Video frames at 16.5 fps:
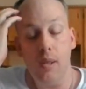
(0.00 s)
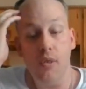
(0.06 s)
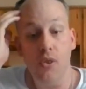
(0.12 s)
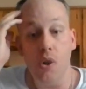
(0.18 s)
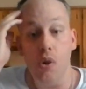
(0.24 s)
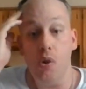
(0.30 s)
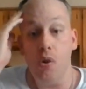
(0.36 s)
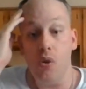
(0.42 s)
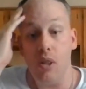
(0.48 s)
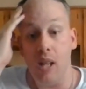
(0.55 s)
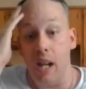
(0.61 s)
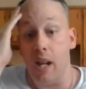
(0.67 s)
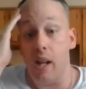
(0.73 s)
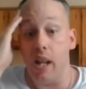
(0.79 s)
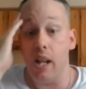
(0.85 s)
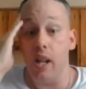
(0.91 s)
So
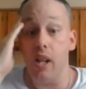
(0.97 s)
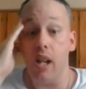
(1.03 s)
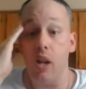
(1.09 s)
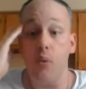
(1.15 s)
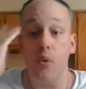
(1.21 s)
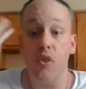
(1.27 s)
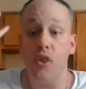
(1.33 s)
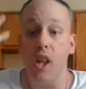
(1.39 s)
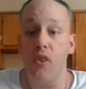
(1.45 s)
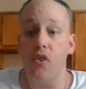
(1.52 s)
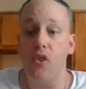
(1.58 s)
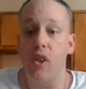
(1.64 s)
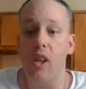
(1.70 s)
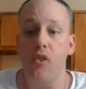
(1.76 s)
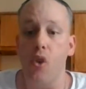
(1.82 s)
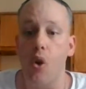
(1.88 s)
yeah. Anyways,
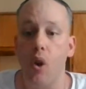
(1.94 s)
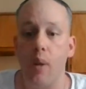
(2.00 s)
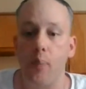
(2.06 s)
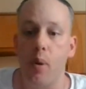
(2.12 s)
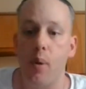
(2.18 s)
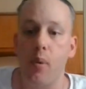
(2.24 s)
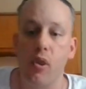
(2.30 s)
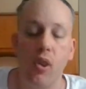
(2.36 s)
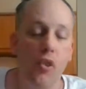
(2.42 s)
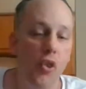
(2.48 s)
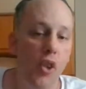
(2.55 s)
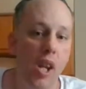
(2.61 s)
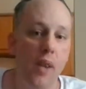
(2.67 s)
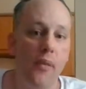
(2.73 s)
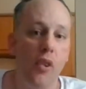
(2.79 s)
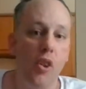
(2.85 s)
that's all I pretty much can
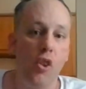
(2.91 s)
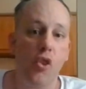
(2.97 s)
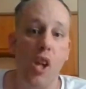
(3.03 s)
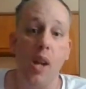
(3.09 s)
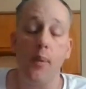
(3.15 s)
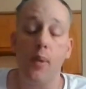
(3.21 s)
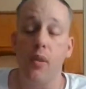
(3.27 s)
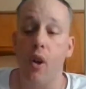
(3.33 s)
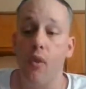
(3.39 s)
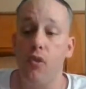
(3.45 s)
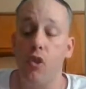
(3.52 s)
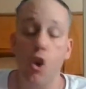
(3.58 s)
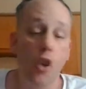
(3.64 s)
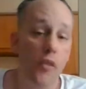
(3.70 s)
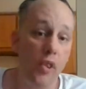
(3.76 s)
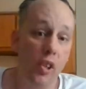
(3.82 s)
say for this anime
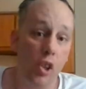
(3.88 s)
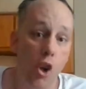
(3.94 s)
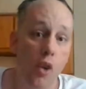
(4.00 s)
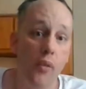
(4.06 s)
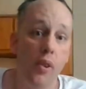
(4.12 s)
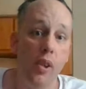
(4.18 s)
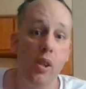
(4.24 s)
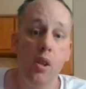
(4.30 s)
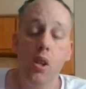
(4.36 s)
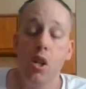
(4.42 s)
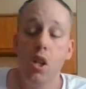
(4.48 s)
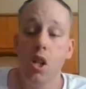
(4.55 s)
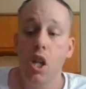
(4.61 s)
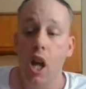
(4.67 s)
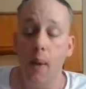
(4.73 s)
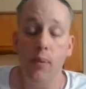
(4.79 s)
of Girlfriend
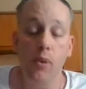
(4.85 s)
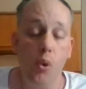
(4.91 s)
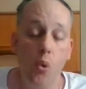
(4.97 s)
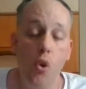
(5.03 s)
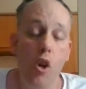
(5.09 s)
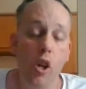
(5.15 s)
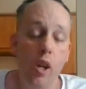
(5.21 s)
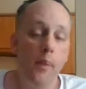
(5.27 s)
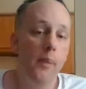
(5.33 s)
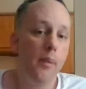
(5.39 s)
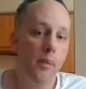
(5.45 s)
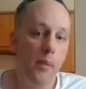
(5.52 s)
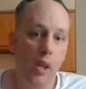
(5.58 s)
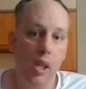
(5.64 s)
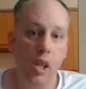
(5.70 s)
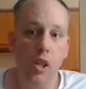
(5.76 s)
episode one.
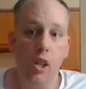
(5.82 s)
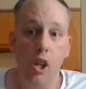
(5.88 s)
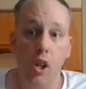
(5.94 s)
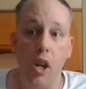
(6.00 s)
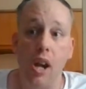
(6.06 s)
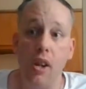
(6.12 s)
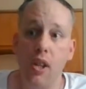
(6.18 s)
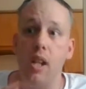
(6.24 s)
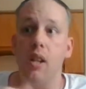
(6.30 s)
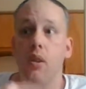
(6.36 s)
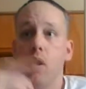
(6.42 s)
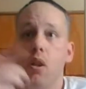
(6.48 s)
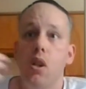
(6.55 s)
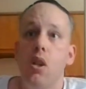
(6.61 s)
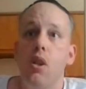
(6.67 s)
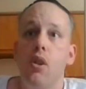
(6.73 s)
And I think
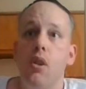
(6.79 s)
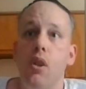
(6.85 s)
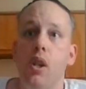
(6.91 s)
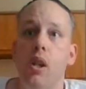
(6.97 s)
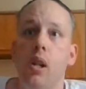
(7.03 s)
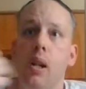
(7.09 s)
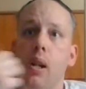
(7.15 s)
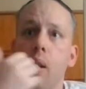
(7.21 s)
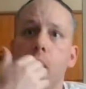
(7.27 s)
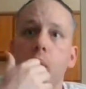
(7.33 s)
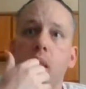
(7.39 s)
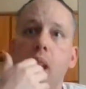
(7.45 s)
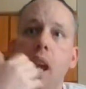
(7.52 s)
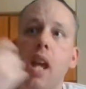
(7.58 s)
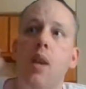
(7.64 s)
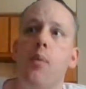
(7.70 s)

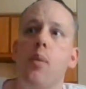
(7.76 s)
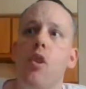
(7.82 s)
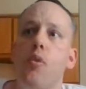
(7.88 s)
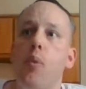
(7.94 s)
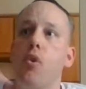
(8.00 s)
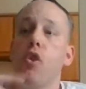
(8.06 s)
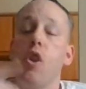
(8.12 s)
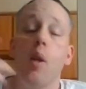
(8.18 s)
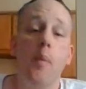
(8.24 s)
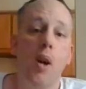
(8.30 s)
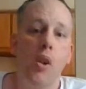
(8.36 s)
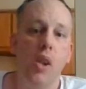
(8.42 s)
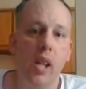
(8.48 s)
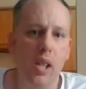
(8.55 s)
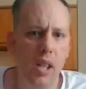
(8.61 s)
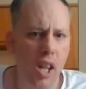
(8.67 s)
the anime is supposed to come
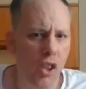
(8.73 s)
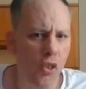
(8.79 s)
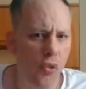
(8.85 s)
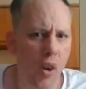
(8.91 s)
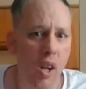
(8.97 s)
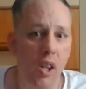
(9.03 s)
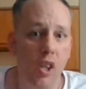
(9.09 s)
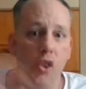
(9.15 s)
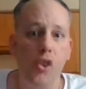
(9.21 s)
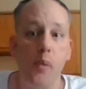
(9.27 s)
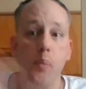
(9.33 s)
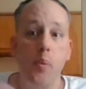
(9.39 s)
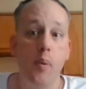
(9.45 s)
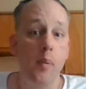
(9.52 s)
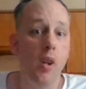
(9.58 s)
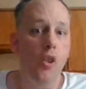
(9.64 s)
out like next Friday because
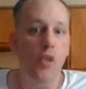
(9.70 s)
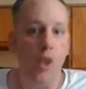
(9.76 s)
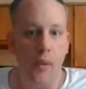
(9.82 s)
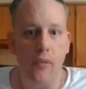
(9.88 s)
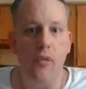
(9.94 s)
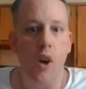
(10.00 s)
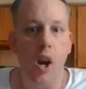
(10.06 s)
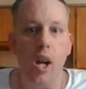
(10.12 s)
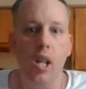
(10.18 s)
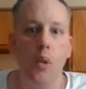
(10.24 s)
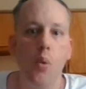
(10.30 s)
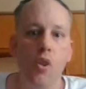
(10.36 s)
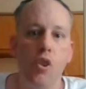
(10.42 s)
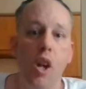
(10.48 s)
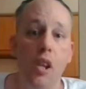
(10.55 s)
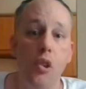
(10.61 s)
it premieres on Friday,
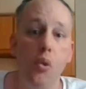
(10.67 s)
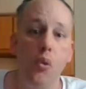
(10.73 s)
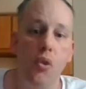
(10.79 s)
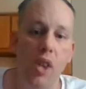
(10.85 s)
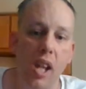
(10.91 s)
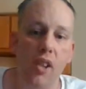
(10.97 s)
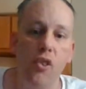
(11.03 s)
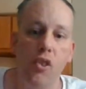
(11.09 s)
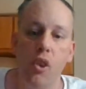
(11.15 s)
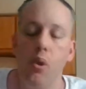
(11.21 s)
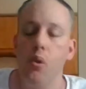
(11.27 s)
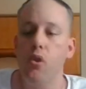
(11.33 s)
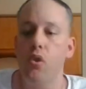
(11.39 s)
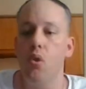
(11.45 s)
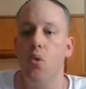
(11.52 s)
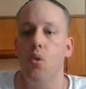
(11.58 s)
which I do think
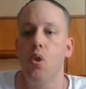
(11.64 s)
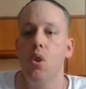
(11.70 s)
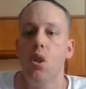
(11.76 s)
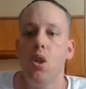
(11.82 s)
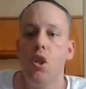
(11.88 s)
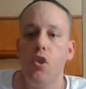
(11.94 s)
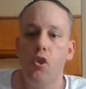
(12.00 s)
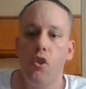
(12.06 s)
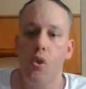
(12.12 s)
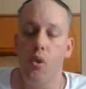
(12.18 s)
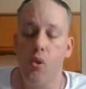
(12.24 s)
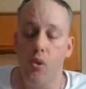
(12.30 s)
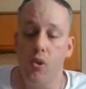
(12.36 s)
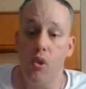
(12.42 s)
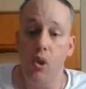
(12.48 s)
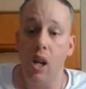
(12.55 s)
so.
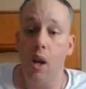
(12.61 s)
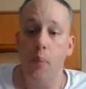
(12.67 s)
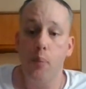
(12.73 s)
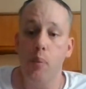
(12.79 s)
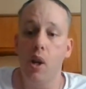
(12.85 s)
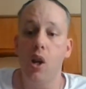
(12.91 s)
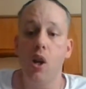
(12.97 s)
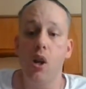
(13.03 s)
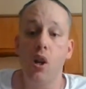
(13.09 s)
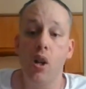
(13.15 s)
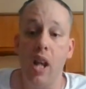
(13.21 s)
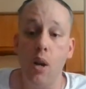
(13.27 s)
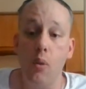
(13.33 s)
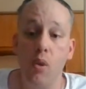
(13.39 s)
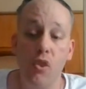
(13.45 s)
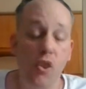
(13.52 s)
So yeah.
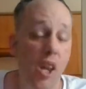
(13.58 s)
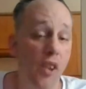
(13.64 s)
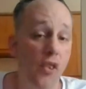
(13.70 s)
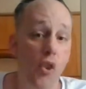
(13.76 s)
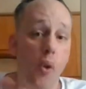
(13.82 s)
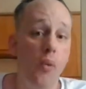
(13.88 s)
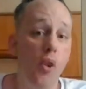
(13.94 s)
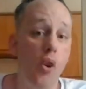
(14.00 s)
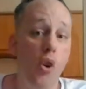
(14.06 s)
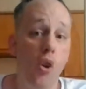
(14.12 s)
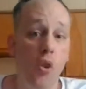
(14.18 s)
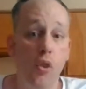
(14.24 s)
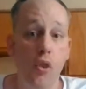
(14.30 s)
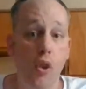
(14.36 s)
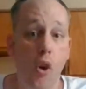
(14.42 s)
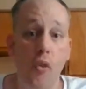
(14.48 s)
But anyways, that's
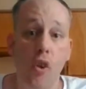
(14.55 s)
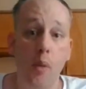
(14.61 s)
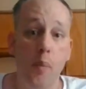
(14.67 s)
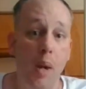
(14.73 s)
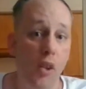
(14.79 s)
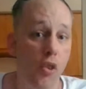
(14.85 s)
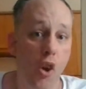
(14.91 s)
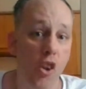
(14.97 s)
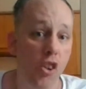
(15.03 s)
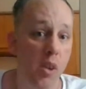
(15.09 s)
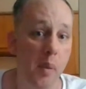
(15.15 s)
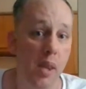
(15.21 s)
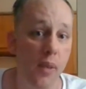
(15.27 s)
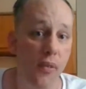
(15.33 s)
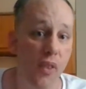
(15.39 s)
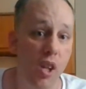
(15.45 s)
overall my thoughts
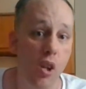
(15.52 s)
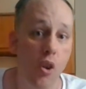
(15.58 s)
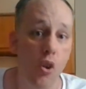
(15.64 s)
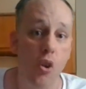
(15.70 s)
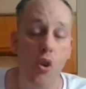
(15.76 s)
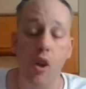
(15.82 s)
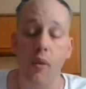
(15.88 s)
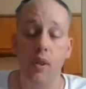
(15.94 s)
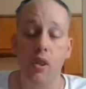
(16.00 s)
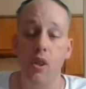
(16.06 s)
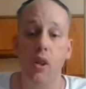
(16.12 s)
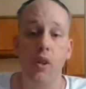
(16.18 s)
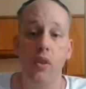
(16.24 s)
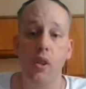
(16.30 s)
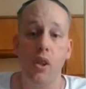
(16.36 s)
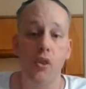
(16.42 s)
about the video
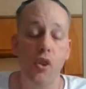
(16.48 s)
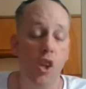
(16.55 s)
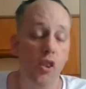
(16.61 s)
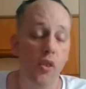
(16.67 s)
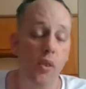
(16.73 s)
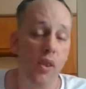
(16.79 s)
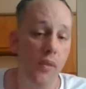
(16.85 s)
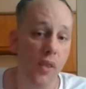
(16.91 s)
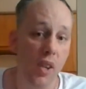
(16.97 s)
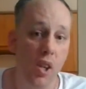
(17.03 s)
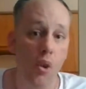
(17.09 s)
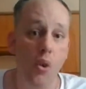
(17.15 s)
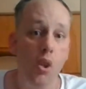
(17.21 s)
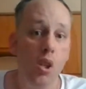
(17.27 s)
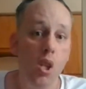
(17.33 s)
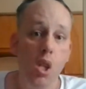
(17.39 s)
and the thoughts about the
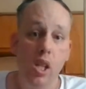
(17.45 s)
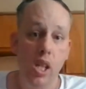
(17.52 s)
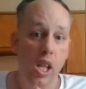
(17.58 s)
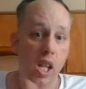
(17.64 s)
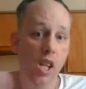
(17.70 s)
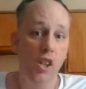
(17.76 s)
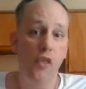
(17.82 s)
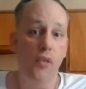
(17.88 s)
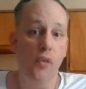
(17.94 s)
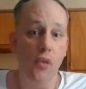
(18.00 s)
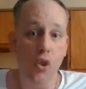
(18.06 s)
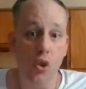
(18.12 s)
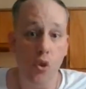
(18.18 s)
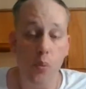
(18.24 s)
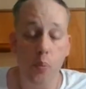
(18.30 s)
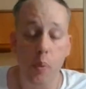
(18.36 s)
video and the
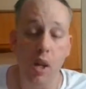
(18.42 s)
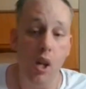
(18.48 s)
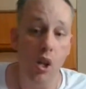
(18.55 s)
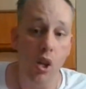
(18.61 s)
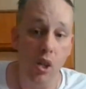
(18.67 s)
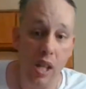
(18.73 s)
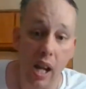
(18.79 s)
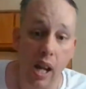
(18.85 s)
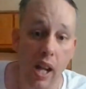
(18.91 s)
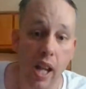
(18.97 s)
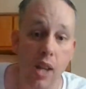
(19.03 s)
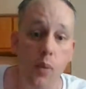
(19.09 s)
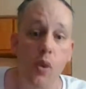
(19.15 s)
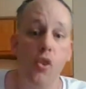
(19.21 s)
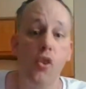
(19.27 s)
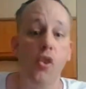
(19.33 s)
review. But yeah,
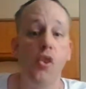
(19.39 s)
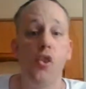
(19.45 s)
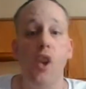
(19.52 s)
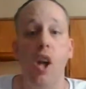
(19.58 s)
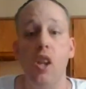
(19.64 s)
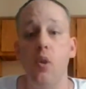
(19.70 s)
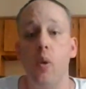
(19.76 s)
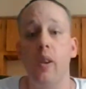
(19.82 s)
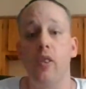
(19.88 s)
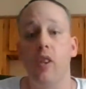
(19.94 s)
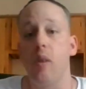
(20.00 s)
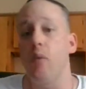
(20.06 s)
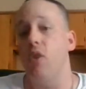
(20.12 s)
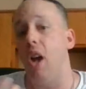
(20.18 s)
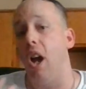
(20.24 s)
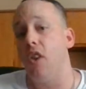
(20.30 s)
anyways, this is Unknown
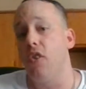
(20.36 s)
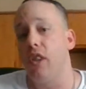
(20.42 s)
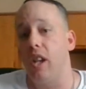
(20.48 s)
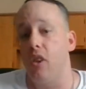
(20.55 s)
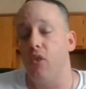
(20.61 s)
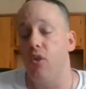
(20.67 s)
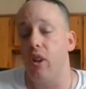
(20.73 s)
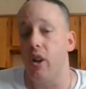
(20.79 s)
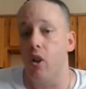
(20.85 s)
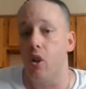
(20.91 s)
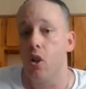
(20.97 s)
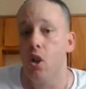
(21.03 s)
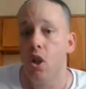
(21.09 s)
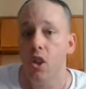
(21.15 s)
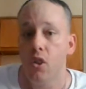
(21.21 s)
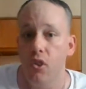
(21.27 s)
X. I'll see you guys
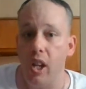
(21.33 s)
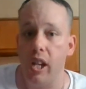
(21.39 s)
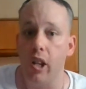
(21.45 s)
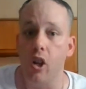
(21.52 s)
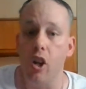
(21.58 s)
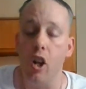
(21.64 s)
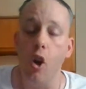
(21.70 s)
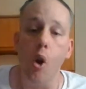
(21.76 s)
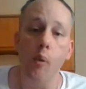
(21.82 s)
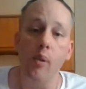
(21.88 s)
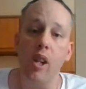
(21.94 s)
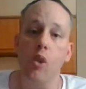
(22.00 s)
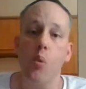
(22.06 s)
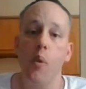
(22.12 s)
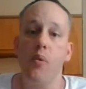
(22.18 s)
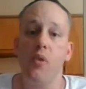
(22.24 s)
later. Take care, and I hope
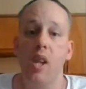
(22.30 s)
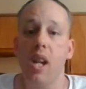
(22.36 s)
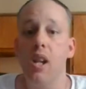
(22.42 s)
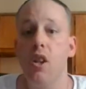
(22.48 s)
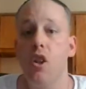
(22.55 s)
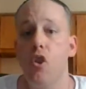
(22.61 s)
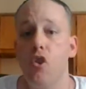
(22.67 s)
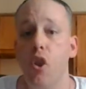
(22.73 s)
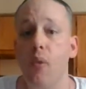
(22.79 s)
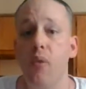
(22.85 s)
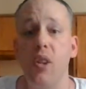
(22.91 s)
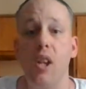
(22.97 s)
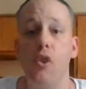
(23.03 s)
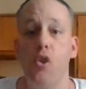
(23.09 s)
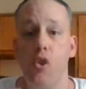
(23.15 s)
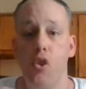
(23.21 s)
you guys have a wonderful day. Don't
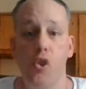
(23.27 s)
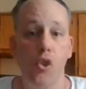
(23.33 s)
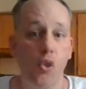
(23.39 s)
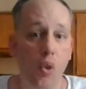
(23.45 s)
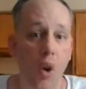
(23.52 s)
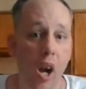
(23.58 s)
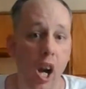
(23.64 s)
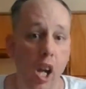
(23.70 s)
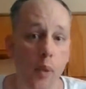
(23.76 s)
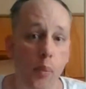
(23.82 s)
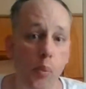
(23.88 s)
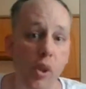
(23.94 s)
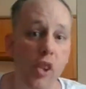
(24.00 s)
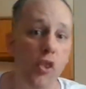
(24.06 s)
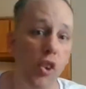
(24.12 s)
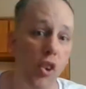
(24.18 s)
forget to subscribe.
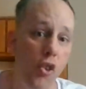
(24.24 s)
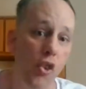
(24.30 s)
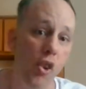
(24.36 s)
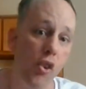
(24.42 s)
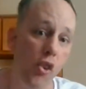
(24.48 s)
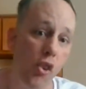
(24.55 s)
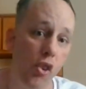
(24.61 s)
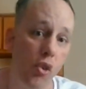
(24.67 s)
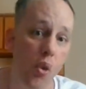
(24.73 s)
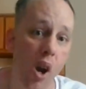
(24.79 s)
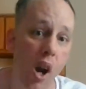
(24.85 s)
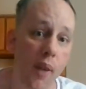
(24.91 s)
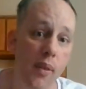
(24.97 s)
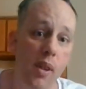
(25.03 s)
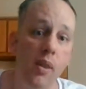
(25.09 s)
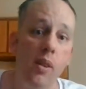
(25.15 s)
Please consider
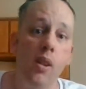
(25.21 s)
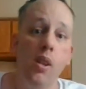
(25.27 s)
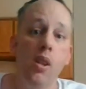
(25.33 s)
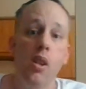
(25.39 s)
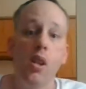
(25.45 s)
subscribing.